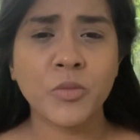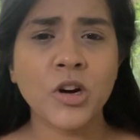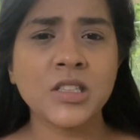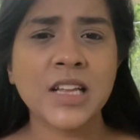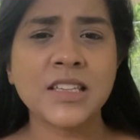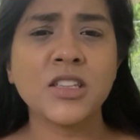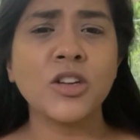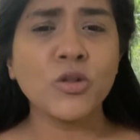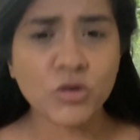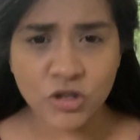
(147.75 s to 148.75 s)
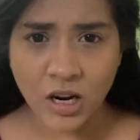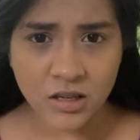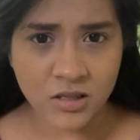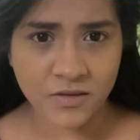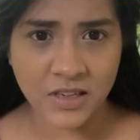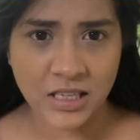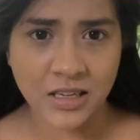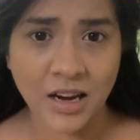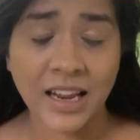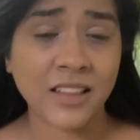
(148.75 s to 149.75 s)
process huge chunks of
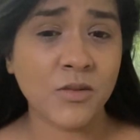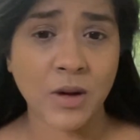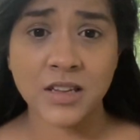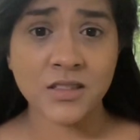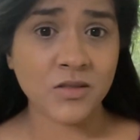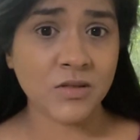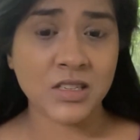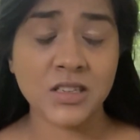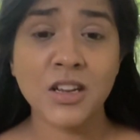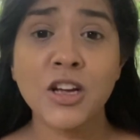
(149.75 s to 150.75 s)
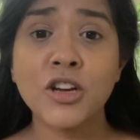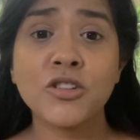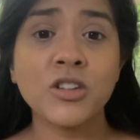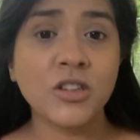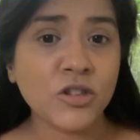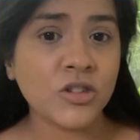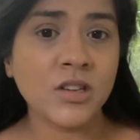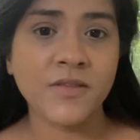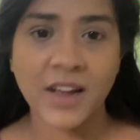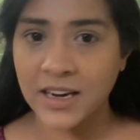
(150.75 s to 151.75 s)
data like the ones used in
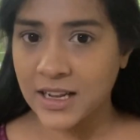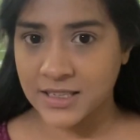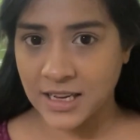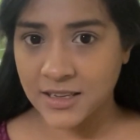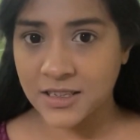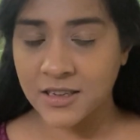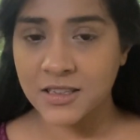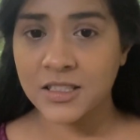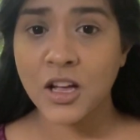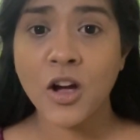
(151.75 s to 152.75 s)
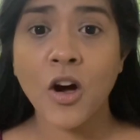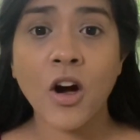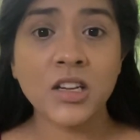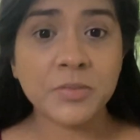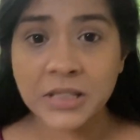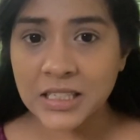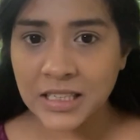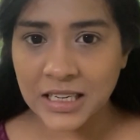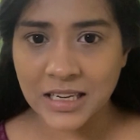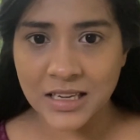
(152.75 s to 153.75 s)
traditional finance sectors,
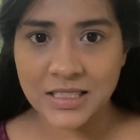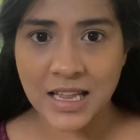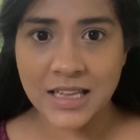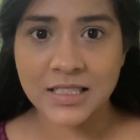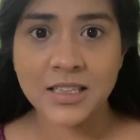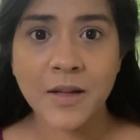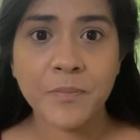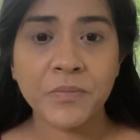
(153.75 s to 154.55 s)
hospital data sets,